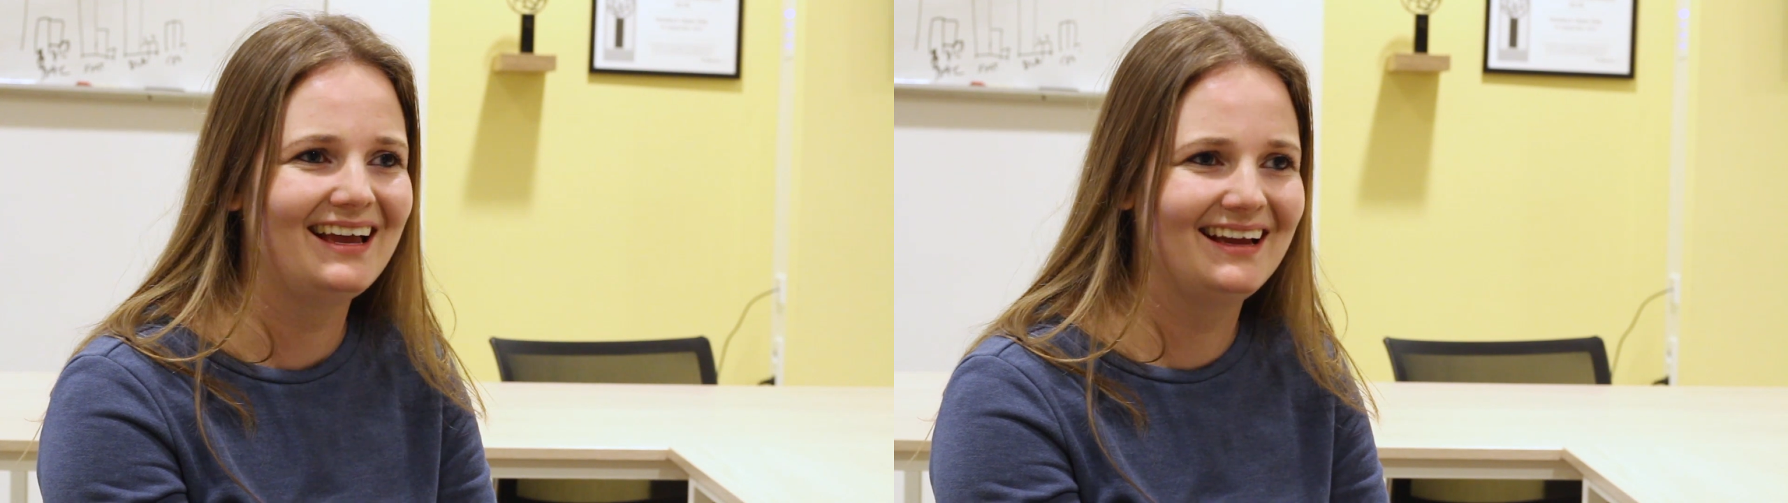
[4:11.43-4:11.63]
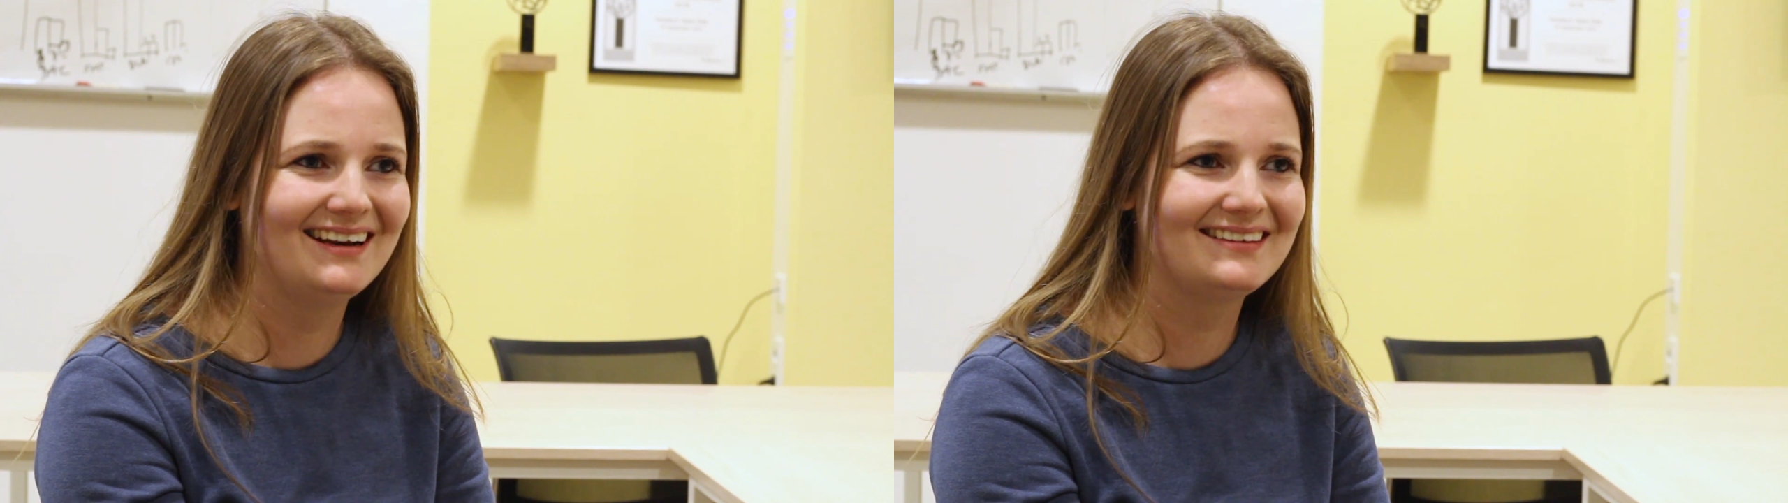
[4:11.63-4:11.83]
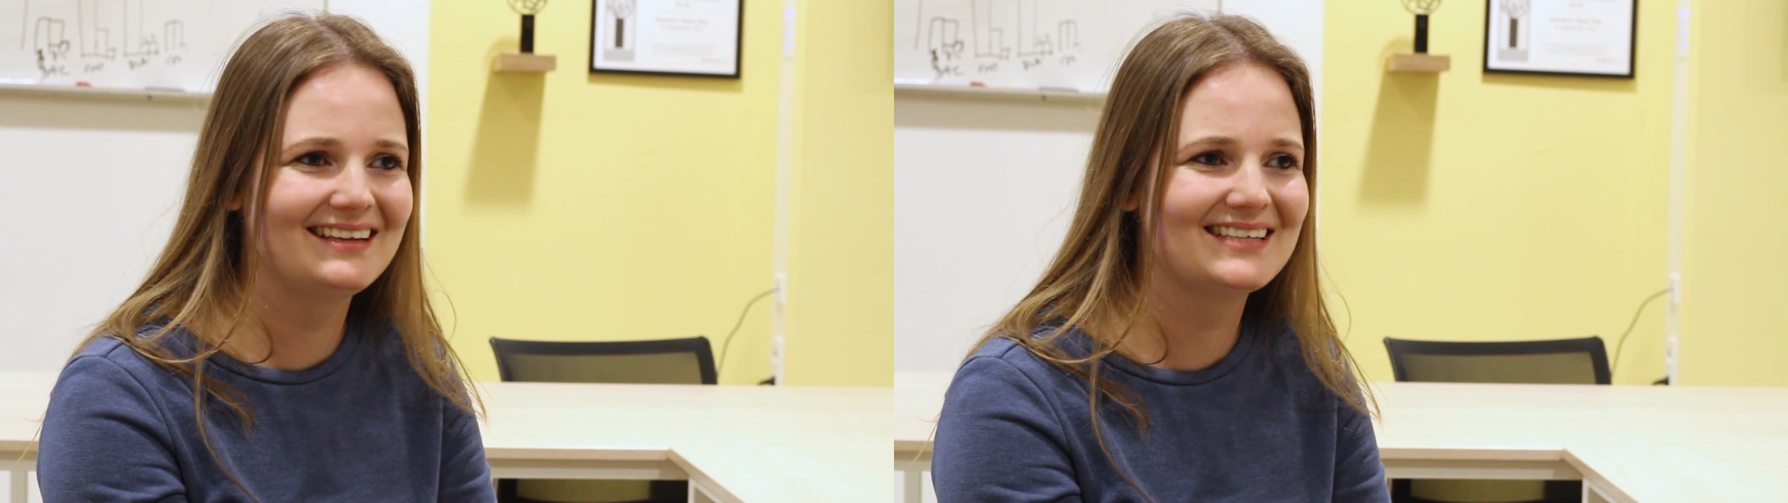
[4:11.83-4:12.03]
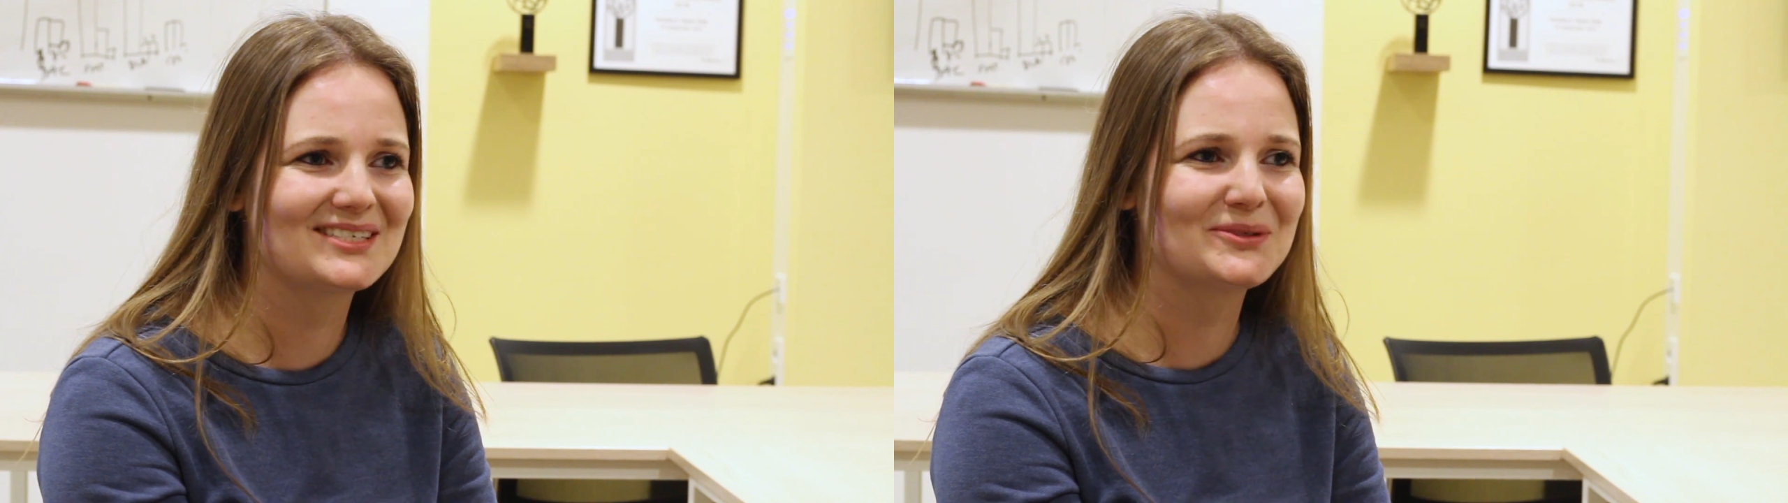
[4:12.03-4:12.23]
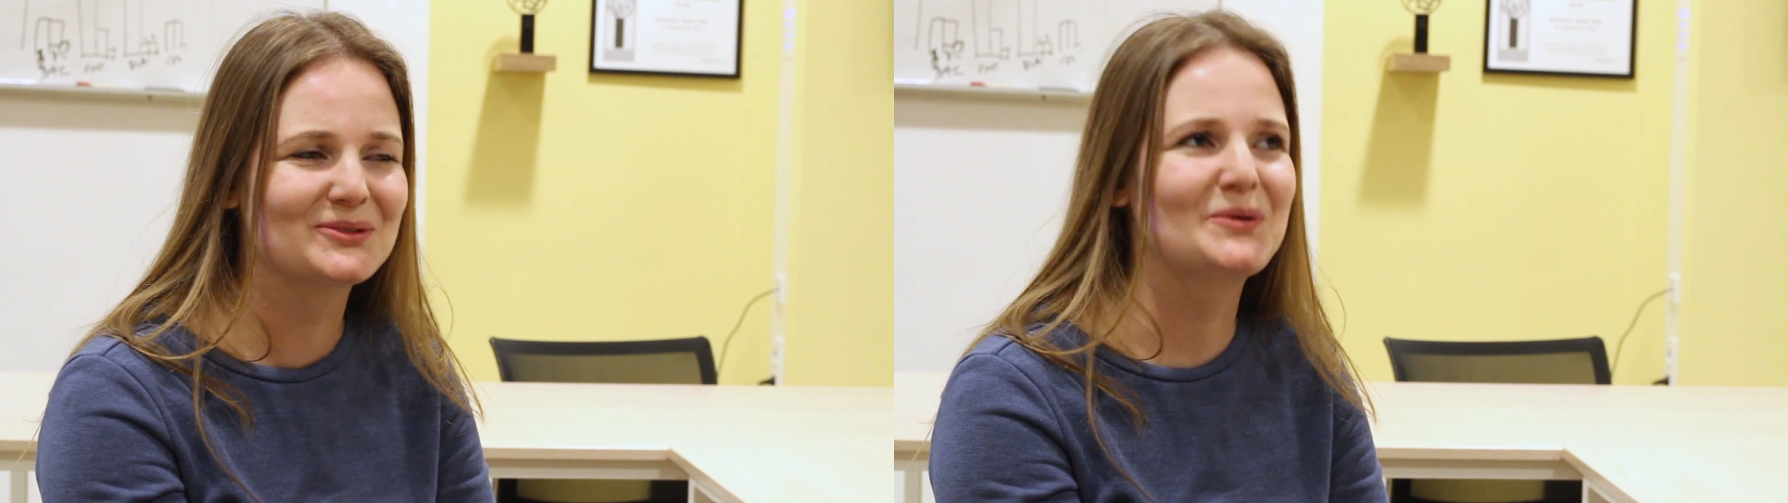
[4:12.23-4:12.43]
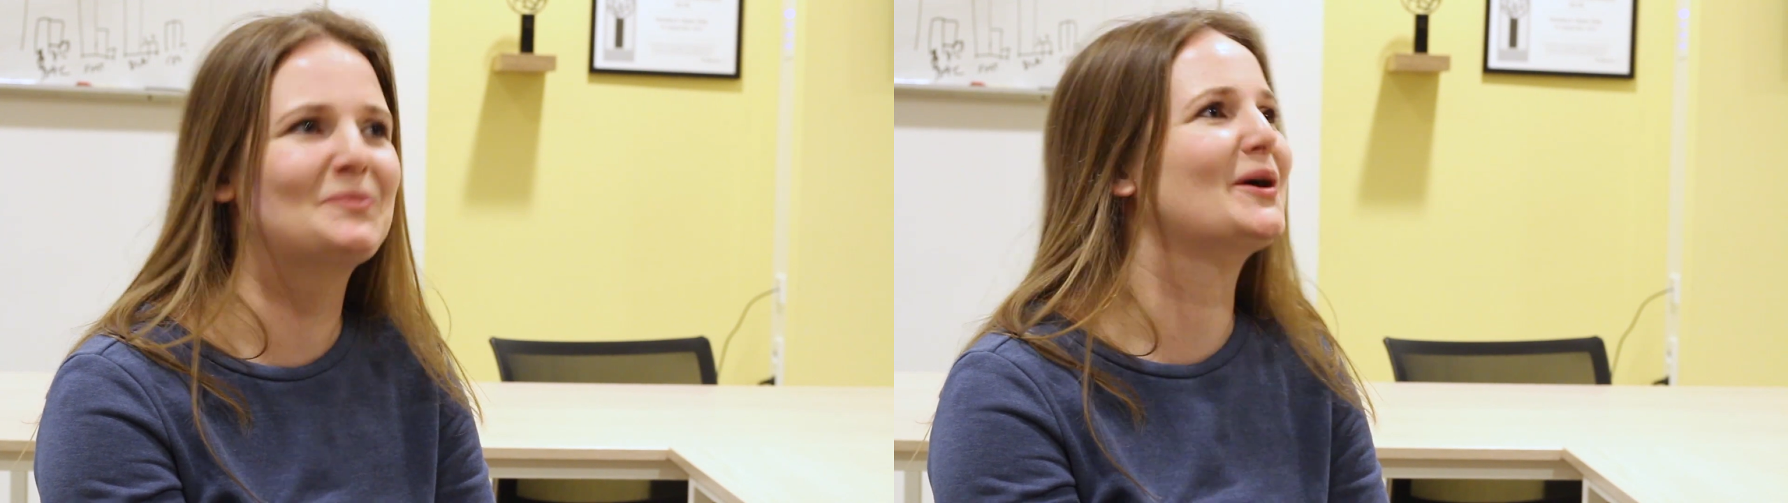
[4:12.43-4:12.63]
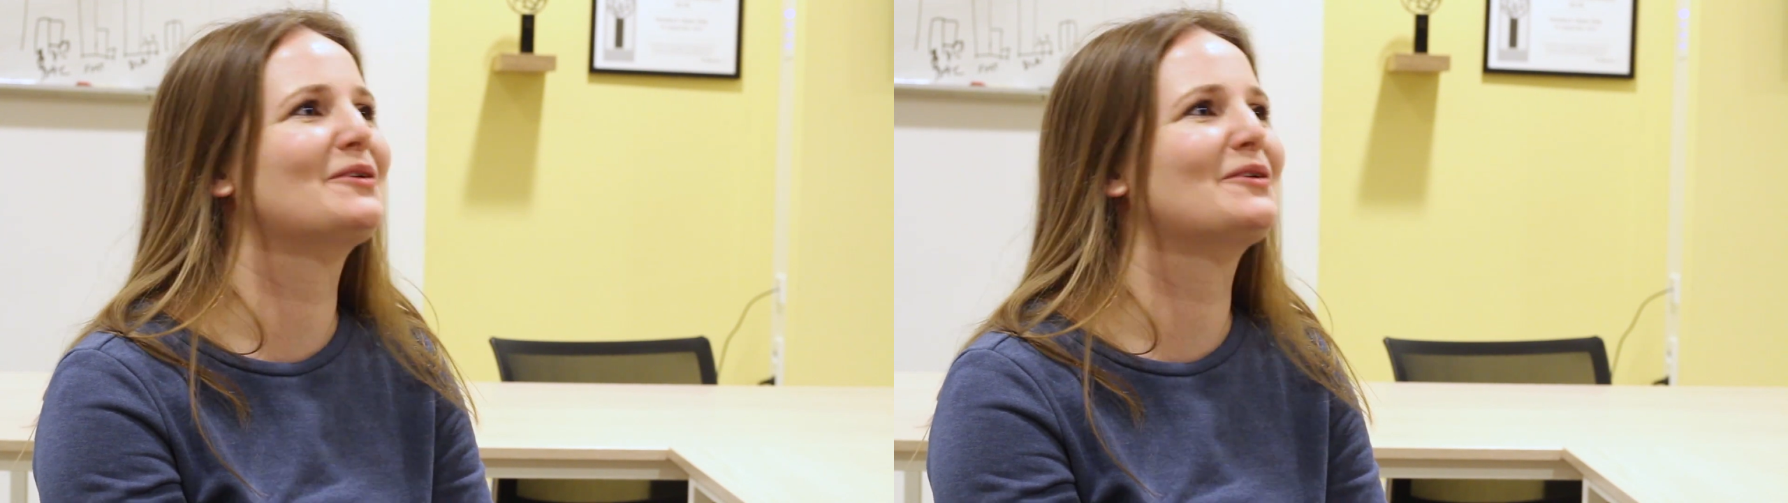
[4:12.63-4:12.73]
And I think that's also part